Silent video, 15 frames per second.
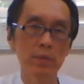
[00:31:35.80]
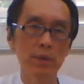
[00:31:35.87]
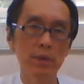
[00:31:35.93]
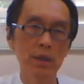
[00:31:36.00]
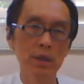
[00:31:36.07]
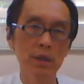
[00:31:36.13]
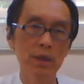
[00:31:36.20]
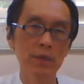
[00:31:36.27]

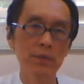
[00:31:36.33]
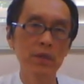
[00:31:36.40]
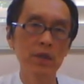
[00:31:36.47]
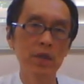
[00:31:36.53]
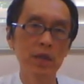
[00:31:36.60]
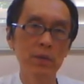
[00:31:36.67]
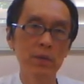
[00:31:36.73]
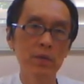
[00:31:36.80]

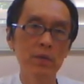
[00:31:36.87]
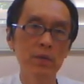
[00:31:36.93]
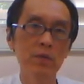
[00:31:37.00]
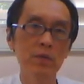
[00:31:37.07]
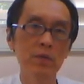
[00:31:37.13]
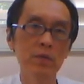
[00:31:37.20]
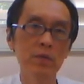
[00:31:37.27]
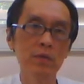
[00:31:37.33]
FDA
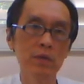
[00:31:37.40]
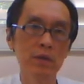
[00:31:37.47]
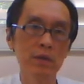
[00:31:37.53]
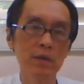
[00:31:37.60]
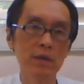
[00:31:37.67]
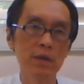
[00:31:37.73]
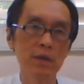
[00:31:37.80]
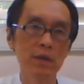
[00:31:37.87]
proven,
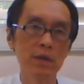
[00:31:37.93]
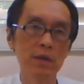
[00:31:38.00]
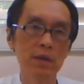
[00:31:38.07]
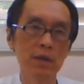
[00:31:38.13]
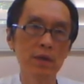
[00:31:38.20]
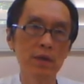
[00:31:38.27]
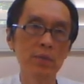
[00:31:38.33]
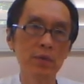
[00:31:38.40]

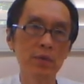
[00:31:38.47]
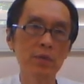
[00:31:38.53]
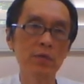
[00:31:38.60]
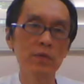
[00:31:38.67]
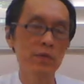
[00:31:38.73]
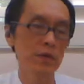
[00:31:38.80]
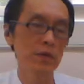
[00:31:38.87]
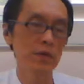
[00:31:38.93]
approved
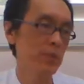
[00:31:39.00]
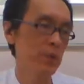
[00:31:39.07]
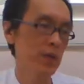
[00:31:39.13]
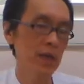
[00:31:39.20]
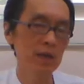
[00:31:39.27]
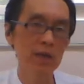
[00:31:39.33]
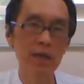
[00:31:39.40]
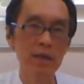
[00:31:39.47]
or something
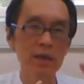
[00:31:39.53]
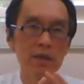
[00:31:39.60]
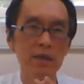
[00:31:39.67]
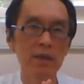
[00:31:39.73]
like that.